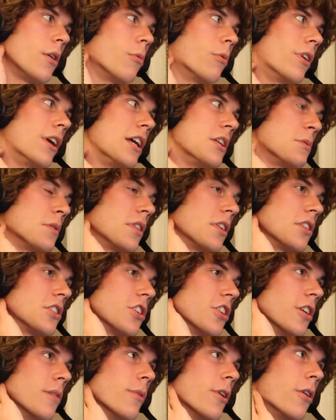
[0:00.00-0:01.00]
Whereas with a
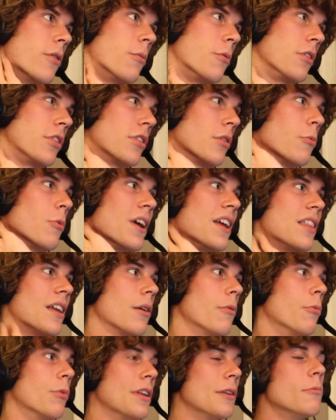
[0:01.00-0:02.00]
turbo, with the way
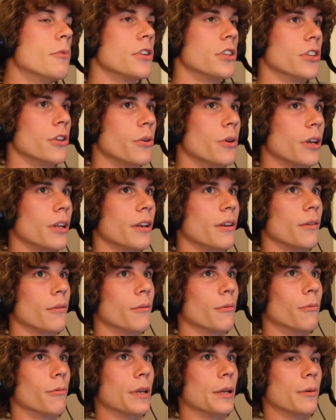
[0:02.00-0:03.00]
that we would do it,
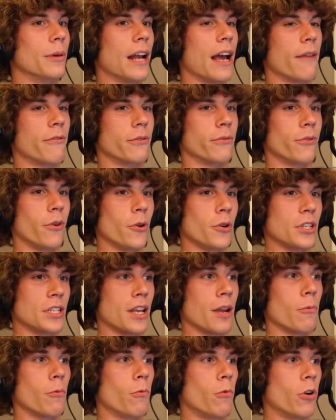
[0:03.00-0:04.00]
we would have to focus
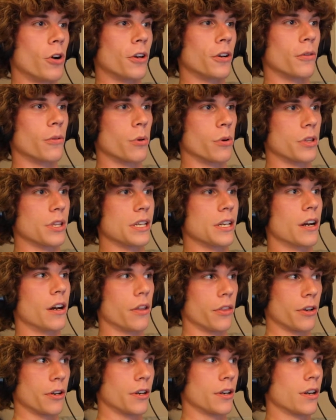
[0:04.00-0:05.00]
on one or the
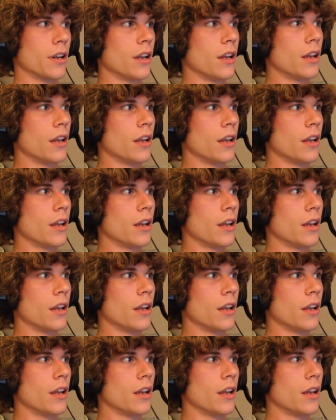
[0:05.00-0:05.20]
other.